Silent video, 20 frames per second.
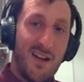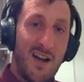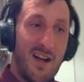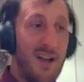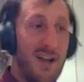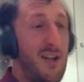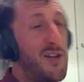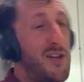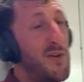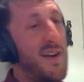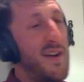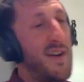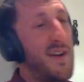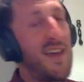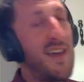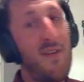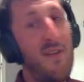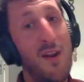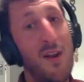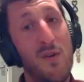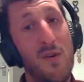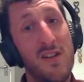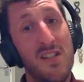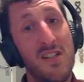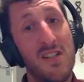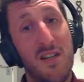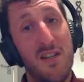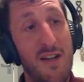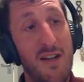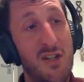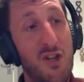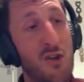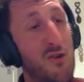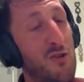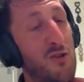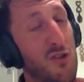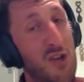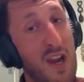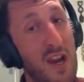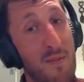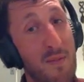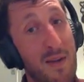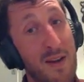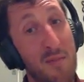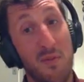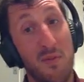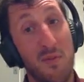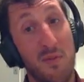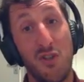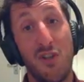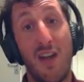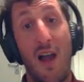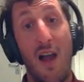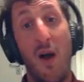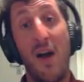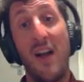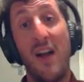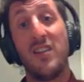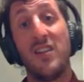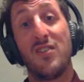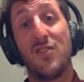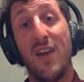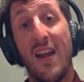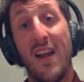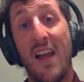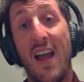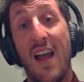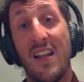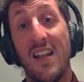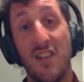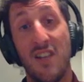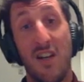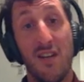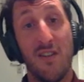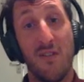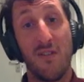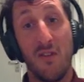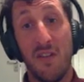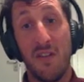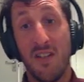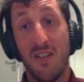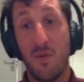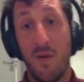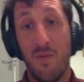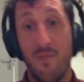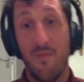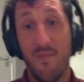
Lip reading: don't want to give anyone special treatment, but shout out to Craig Alexander on this one.